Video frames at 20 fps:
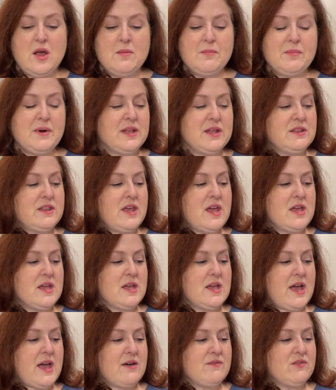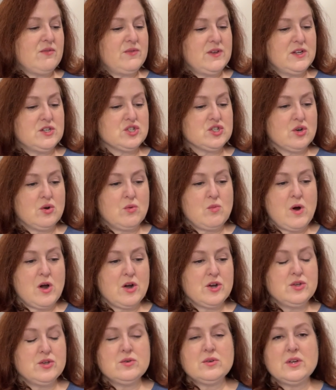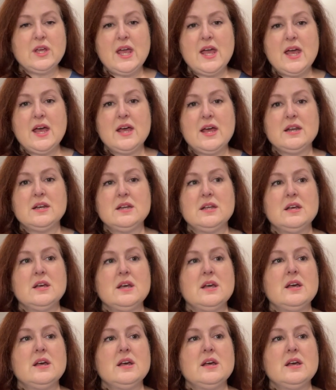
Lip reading: but they have a feature where you can